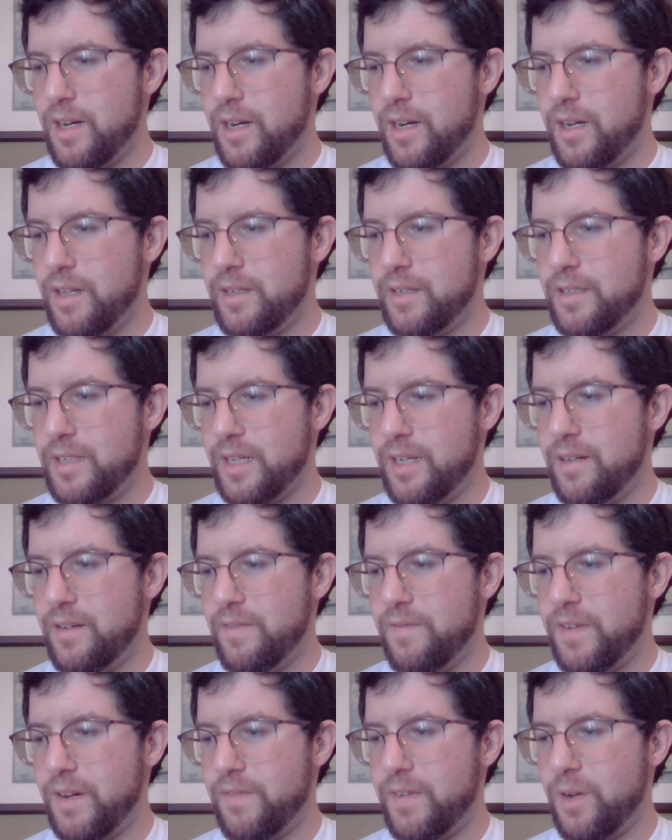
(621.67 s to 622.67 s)
And in
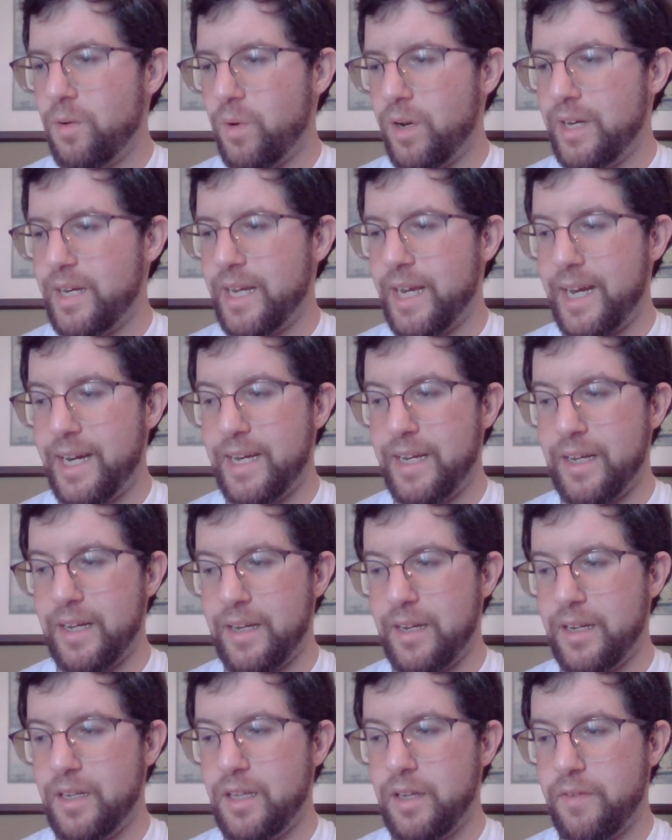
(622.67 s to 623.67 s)
1051
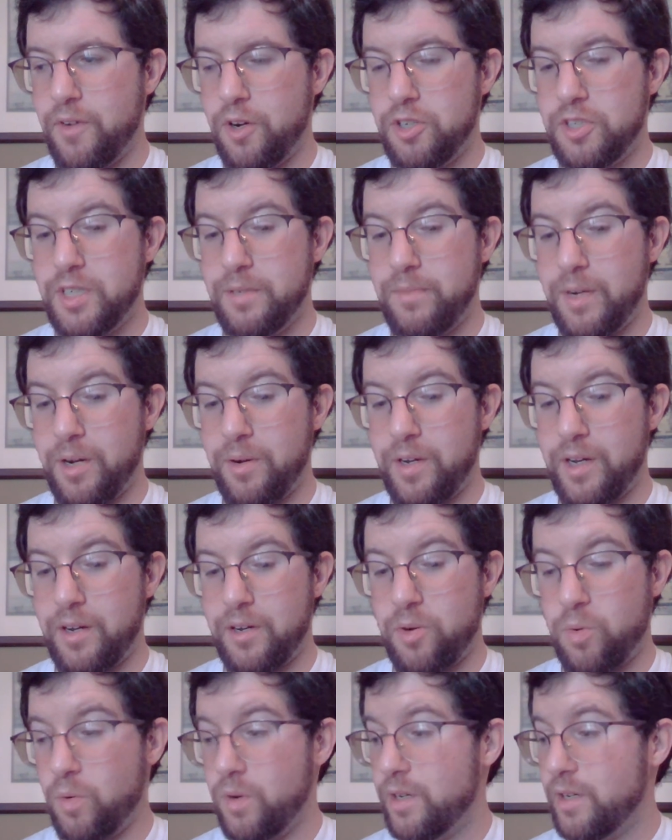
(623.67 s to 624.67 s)
AD, the Virgin Mary,
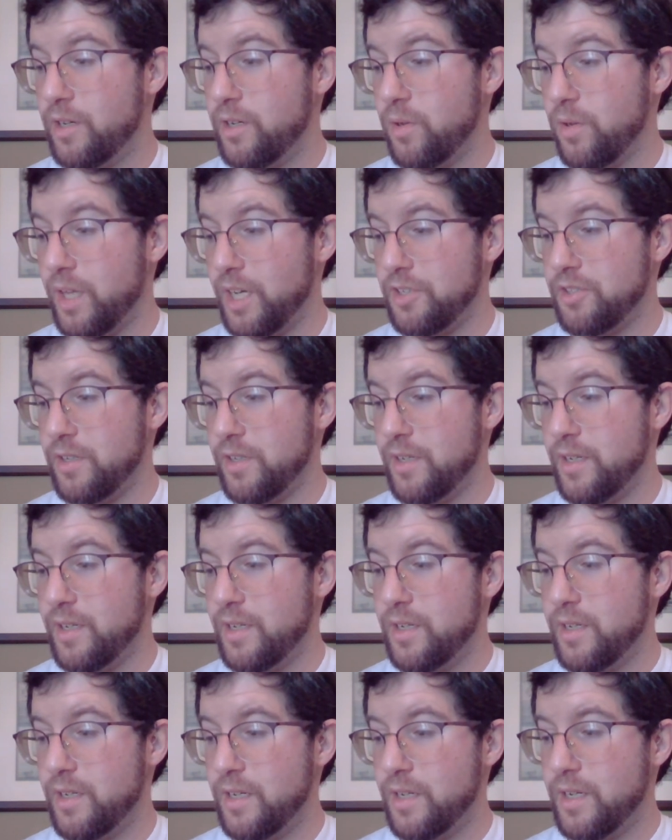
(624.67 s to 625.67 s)
according to legend,
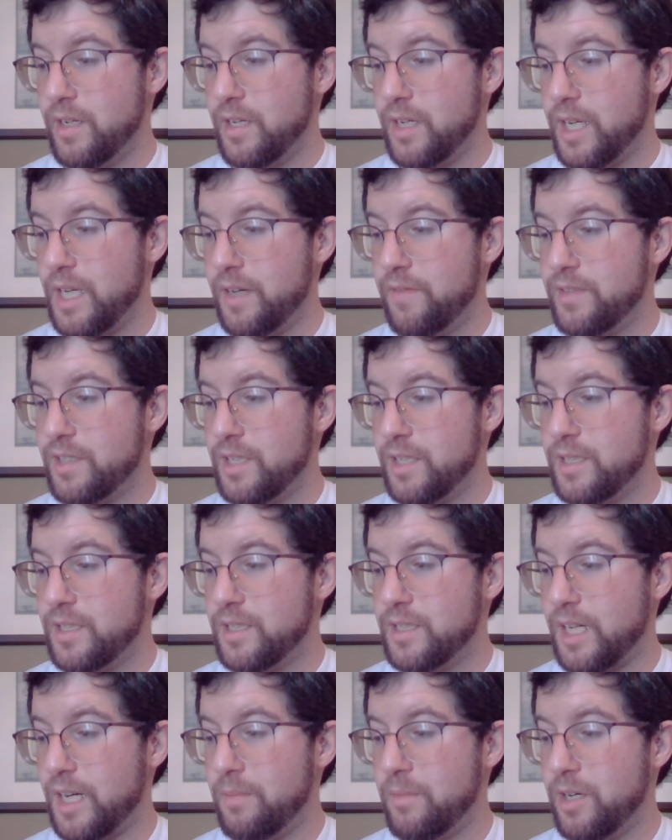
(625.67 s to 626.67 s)
gives
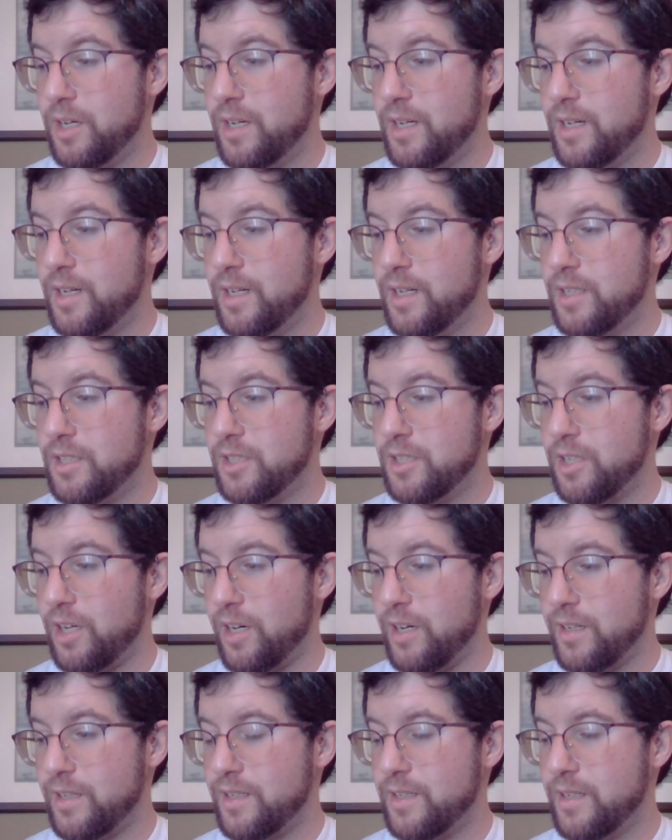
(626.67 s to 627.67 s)
Simon
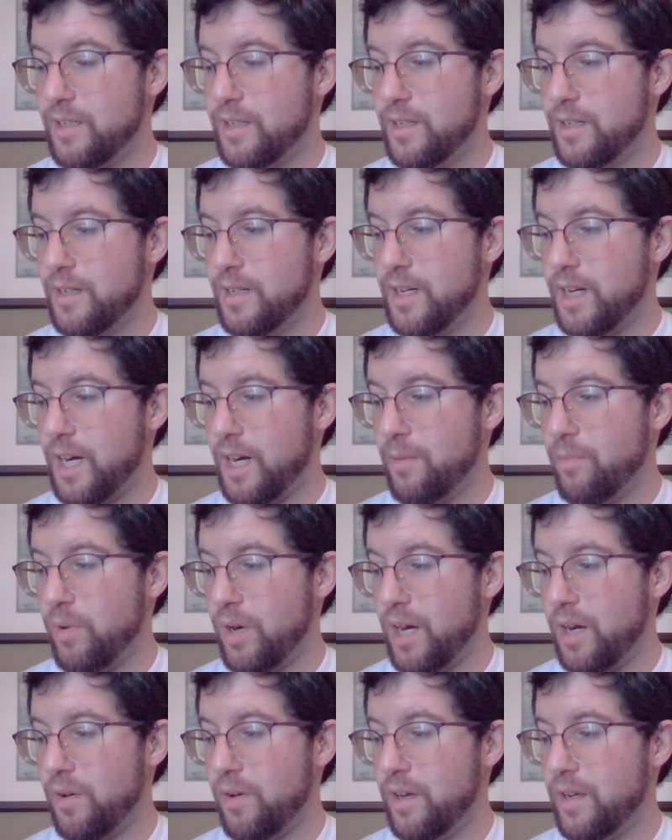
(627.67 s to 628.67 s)
Stock a
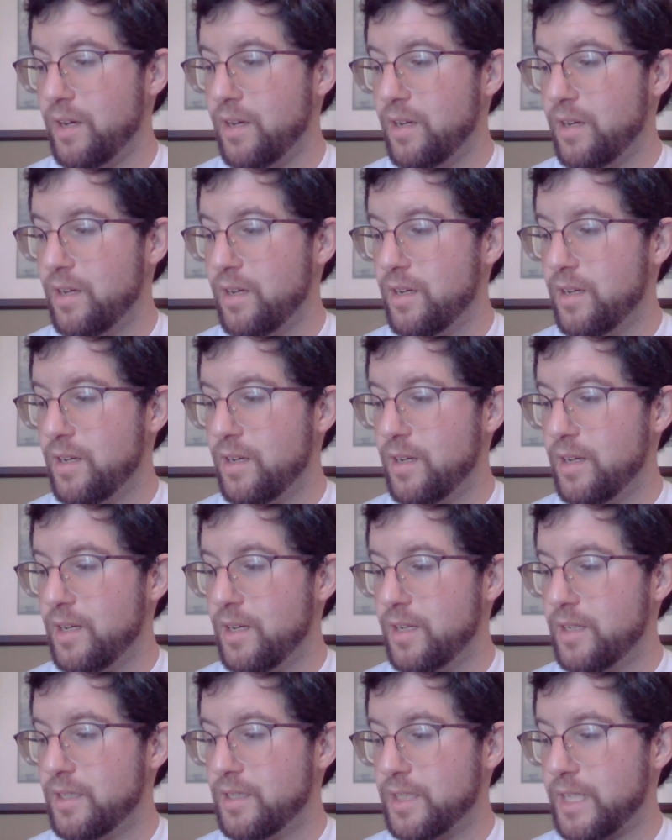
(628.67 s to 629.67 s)
brown
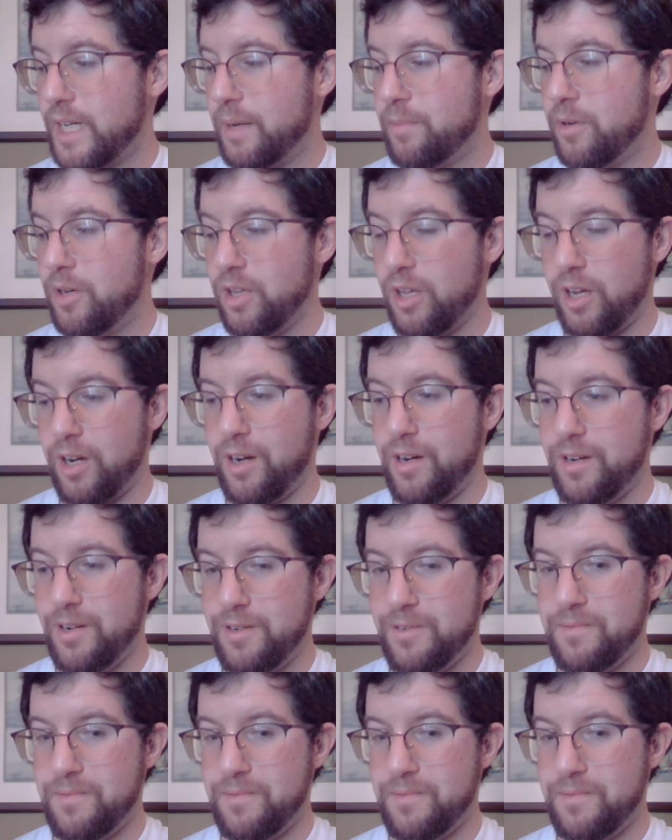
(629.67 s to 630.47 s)
scapular.